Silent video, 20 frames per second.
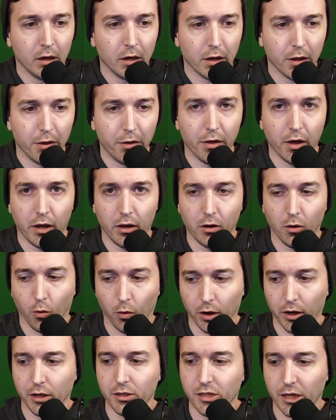then
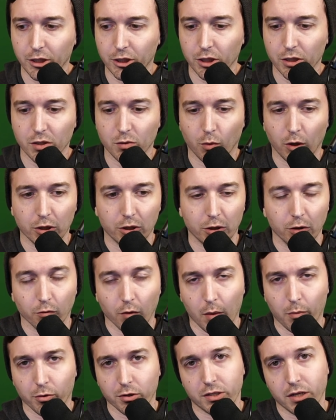organizations want you to
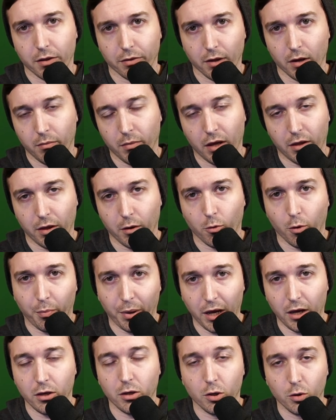represent them and they will
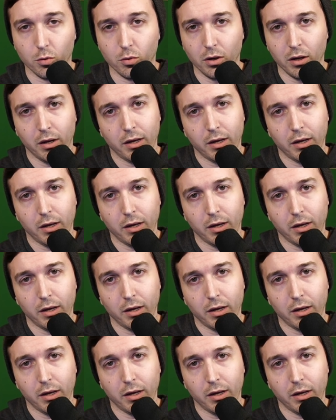pay you